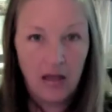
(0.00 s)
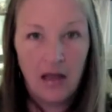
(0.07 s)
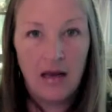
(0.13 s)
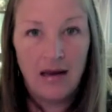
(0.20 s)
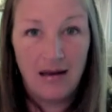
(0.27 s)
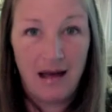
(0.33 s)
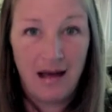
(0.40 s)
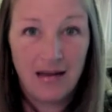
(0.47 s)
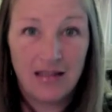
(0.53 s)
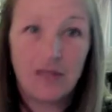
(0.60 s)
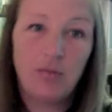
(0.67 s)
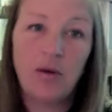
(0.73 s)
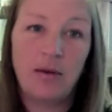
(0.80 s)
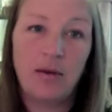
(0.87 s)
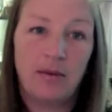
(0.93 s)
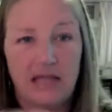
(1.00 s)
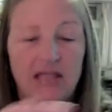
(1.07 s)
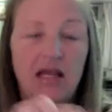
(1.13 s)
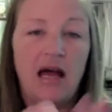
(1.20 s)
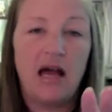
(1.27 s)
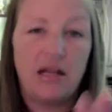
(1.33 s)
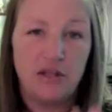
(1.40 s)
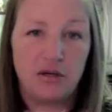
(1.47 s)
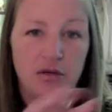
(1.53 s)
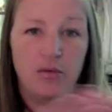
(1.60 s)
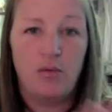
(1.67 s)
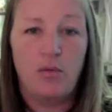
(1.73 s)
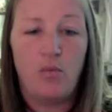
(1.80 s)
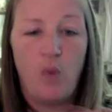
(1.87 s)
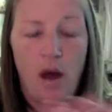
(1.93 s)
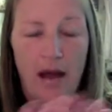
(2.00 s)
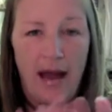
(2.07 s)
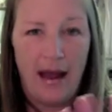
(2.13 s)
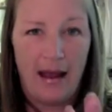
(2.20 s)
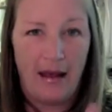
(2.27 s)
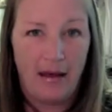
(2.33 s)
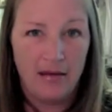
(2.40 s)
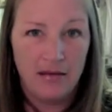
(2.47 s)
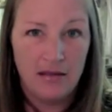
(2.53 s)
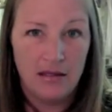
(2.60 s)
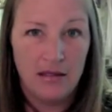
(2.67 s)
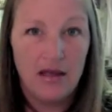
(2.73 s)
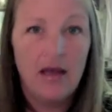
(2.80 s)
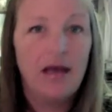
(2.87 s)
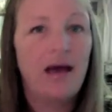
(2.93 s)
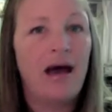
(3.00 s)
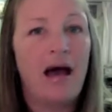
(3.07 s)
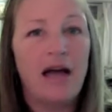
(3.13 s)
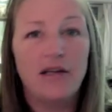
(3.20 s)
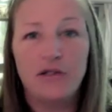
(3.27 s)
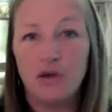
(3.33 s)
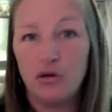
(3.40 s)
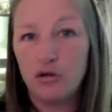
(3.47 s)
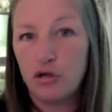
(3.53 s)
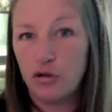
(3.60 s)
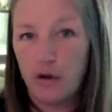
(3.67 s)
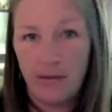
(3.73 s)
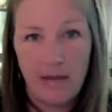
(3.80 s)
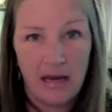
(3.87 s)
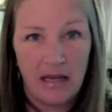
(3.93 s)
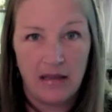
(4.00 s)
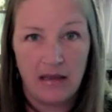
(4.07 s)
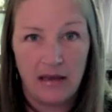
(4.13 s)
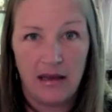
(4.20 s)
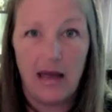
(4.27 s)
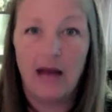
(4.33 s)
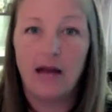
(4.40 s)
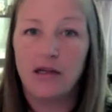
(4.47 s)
Next, what I'm going to do, I do one hand. I don't trim anything yet.